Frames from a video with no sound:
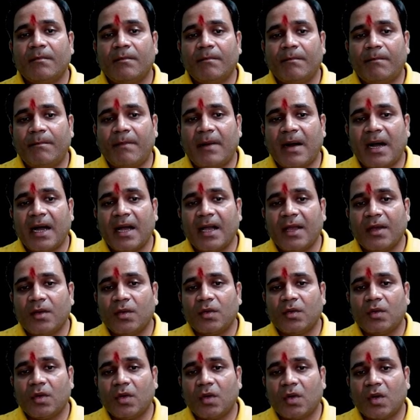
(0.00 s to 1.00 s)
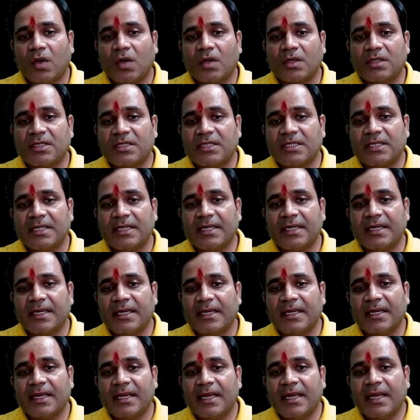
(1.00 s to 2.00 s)
biology
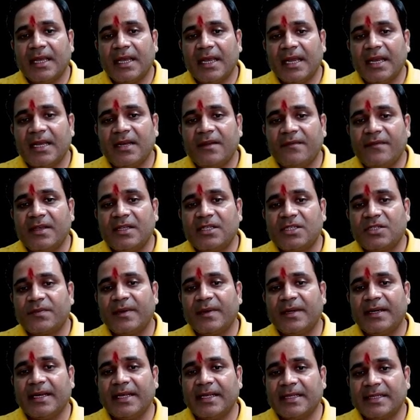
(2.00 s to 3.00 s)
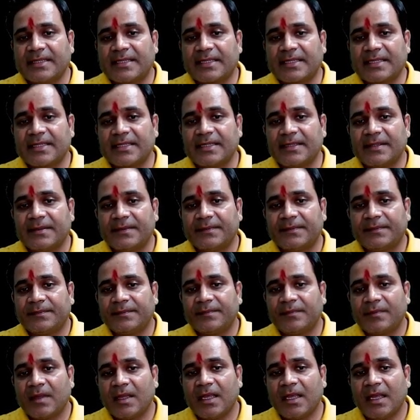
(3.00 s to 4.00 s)
in which we deals,
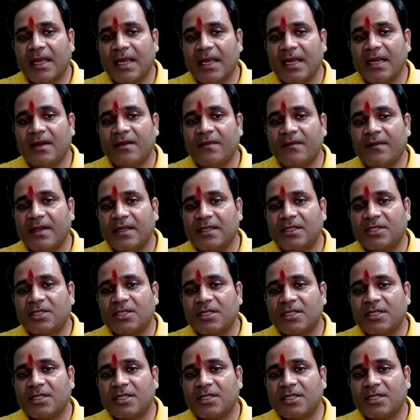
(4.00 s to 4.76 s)
in which